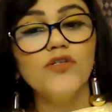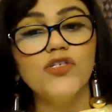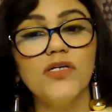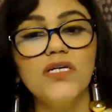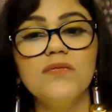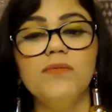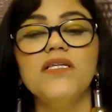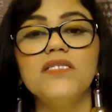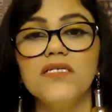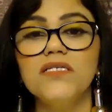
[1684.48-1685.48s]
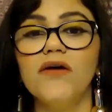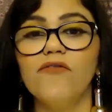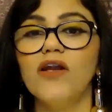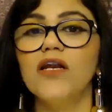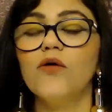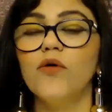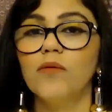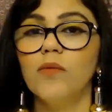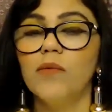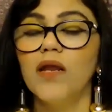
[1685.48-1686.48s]
journeys, but this is definitely going to
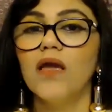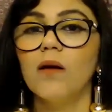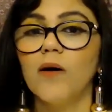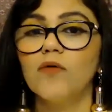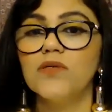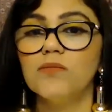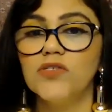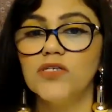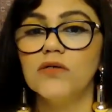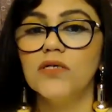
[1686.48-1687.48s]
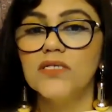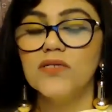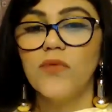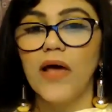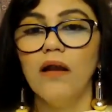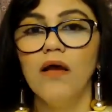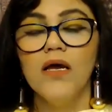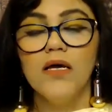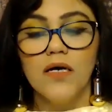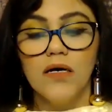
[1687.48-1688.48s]
be bringing about some journeys as
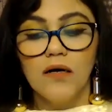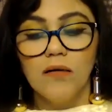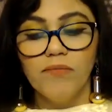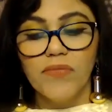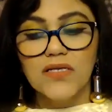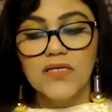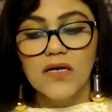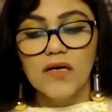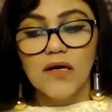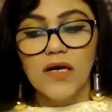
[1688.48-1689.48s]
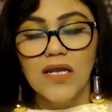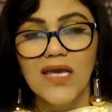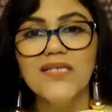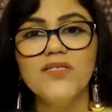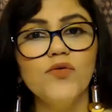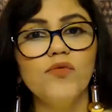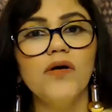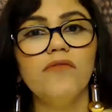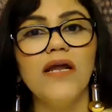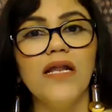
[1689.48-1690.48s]
well. In case you
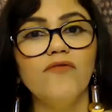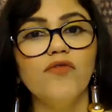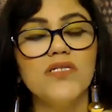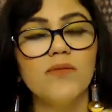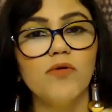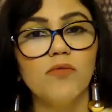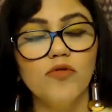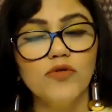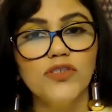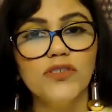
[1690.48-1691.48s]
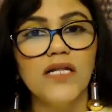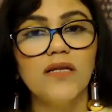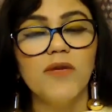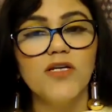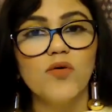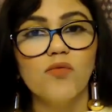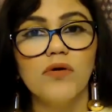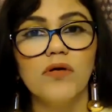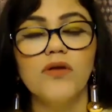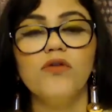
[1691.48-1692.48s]
were waiting for some promotion at the place of
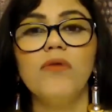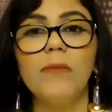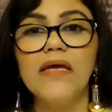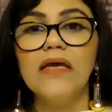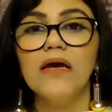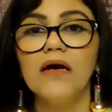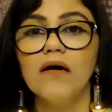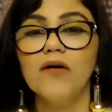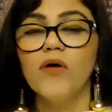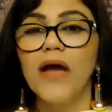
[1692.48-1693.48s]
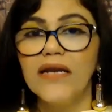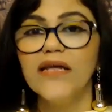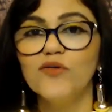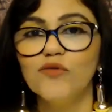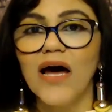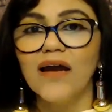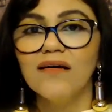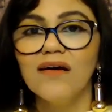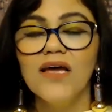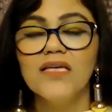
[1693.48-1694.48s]
work, you will be you're heading to that.
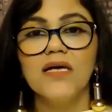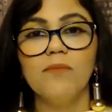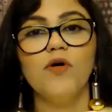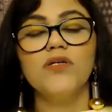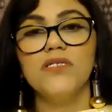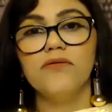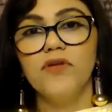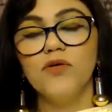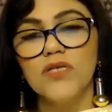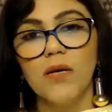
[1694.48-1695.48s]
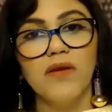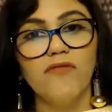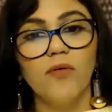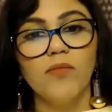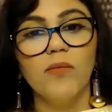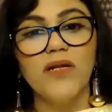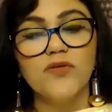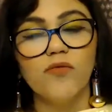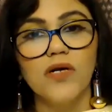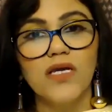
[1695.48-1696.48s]
Some positive news coming from your place
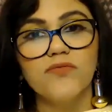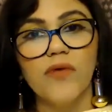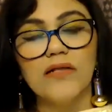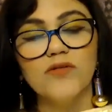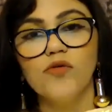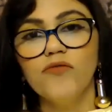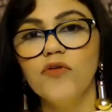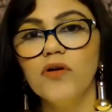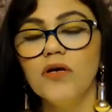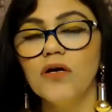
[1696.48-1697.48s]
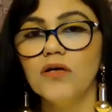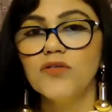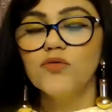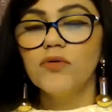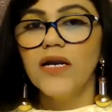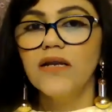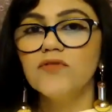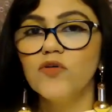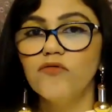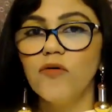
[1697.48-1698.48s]
of work as well. So good for student natives,
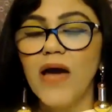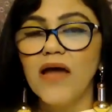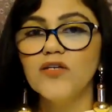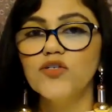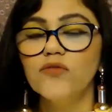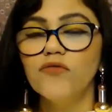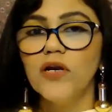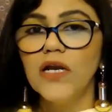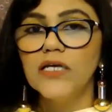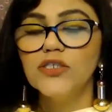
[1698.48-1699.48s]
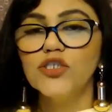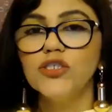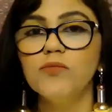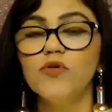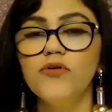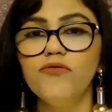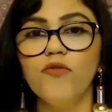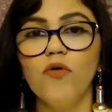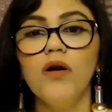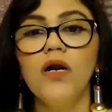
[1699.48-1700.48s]
good for marriage, good for relationship, good
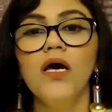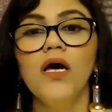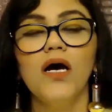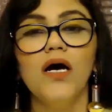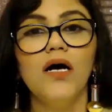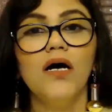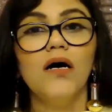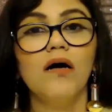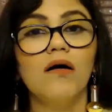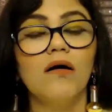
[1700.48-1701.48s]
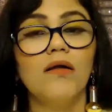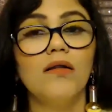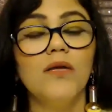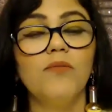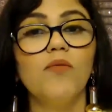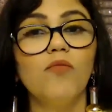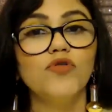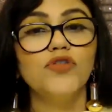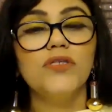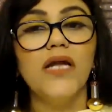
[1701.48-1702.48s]
for the
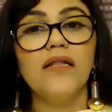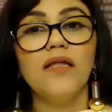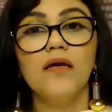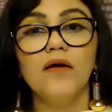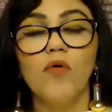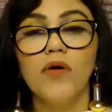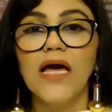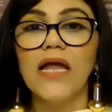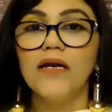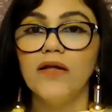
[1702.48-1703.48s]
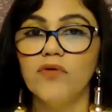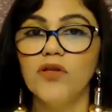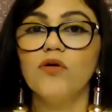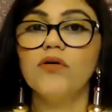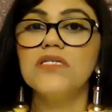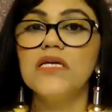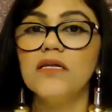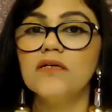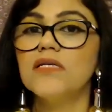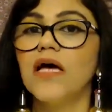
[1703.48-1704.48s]
promotion and the cordiality with your
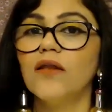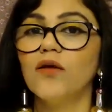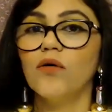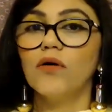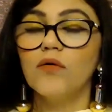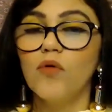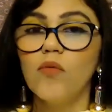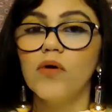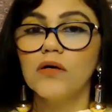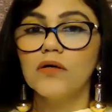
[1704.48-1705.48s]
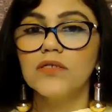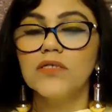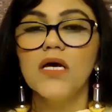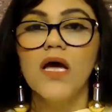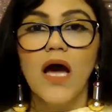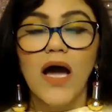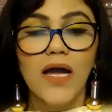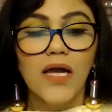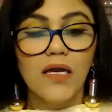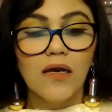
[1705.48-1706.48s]
seniors and your co-workers.
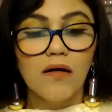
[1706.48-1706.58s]
I